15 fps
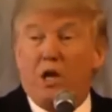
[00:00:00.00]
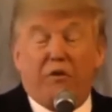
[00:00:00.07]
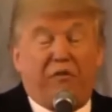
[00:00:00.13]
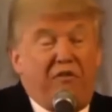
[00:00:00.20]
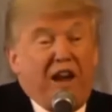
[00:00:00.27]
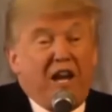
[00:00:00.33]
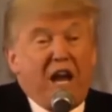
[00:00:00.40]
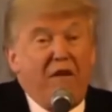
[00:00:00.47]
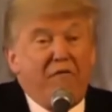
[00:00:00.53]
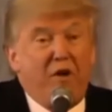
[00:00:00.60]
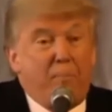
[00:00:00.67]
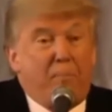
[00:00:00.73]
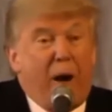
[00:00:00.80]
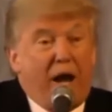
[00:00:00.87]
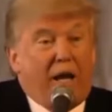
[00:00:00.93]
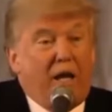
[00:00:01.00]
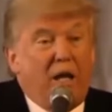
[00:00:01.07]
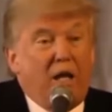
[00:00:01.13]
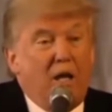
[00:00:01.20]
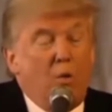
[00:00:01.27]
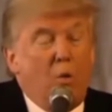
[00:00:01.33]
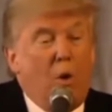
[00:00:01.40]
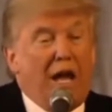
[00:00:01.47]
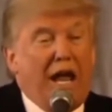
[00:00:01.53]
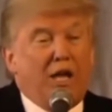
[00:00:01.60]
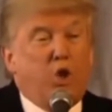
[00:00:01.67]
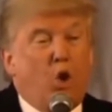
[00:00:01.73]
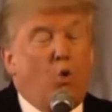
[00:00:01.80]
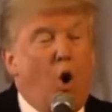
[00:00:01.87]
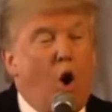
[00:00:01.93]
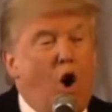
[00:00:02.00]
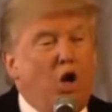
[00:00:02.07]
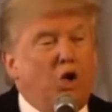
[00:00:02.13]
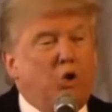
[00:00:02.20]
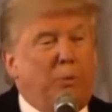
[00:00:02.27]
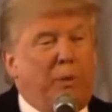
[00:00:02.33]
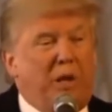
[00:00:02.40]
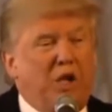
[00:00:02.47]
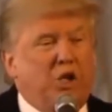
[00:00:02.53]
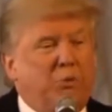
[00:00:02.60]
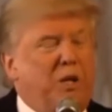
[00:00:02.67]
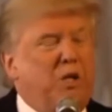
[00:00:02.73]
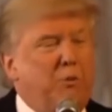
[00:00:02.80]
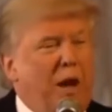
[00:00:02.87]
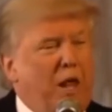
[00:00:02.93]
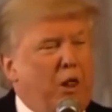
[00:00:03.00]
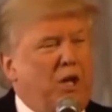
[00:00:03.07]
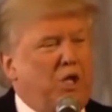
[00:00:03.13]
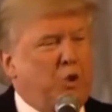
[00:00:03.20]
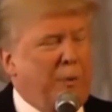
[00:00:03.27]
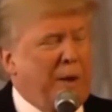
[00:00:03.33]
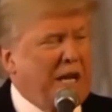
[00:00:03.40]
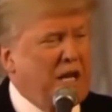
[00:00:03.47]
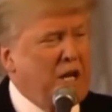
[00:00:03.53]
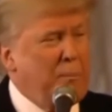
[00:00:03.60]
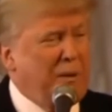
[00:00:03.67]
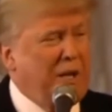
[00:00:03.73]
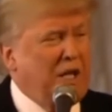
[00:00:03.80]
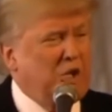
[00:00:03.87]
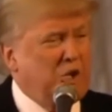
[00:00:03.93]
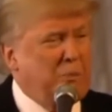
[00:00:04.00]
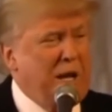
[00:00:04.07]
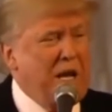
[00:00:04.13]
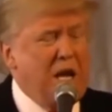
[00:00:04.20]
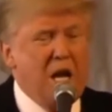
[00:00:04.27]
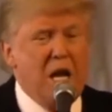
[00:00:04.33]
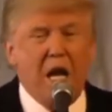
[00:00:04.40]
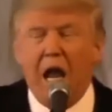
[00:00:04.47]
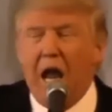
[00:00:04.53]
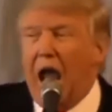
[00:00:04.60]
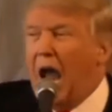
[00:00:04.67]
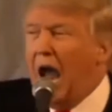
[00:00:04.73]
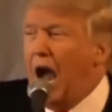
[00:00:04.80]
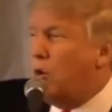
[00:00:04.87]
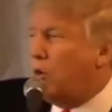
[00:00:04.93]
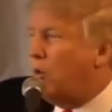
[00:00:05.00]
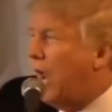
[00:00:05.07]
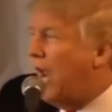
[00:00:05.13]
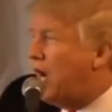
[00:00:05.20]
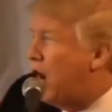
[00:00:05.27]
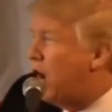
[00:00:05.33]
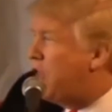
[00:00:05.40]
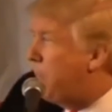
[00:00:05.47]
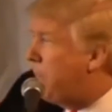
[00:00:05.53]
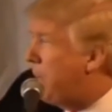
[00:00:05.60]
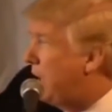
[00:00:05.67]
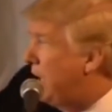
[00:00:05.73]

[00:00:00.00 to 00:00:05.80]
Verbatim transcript: everybody. We're like the world's policemen. By the way, speaking of policemen, how great are the